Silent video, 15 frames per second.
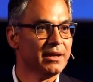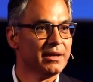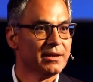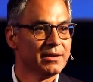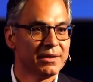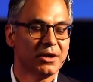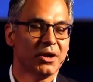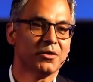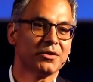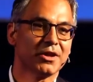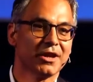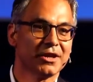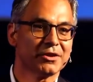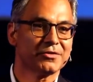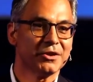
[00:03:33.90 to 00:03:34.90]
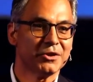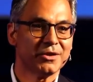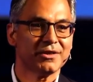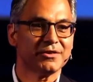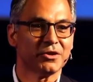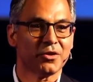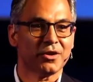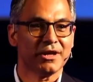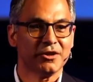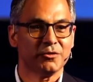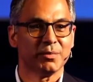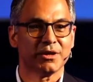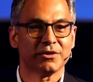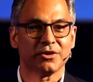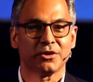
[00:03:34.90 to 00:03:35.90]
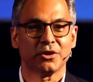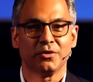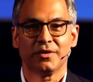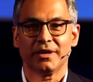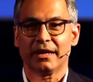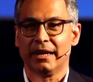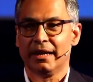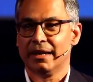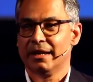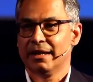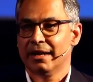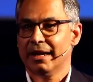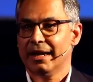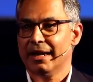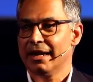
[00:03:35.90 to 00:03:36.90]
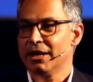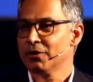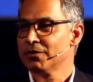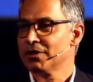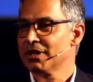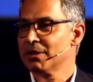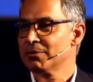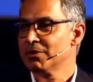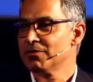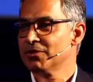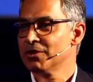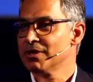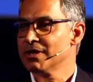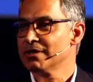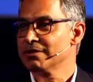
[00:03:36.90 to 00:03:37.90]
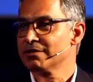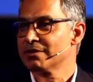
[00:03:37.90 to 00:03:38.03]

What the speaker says: over the last few years, not least because of COVID, and over the coming few years.